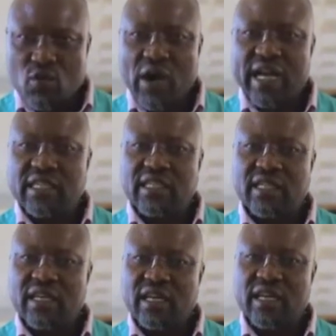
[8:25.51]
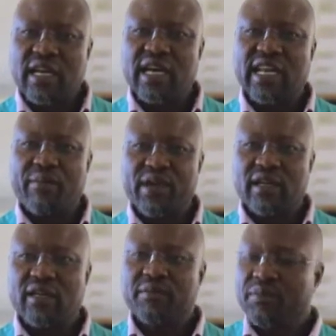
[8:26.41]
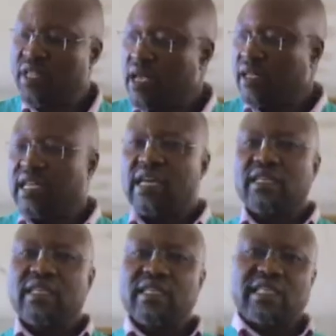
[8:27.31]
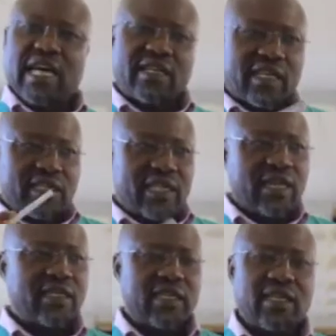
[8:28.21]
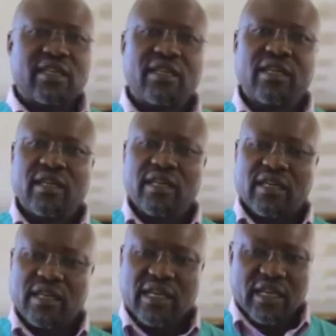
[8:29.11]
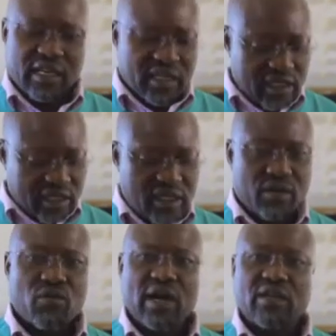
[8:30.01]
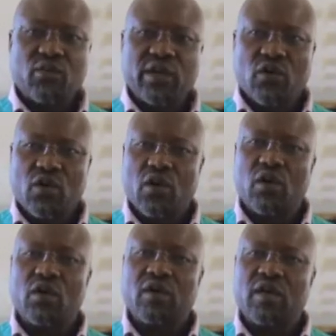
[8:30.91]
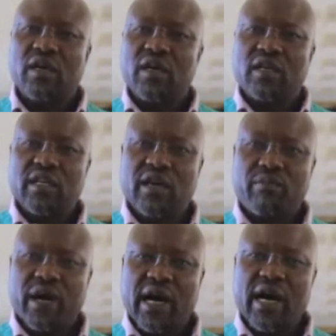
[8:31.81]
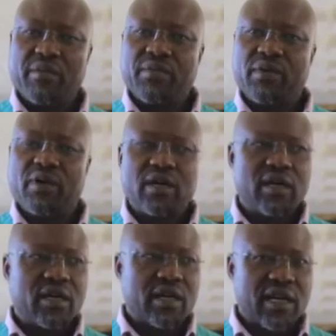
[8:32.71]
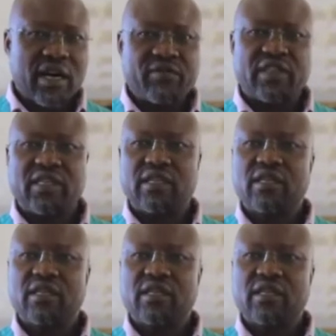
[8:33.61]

white enamel. Then inside the dentin is what we call the pulp cavity.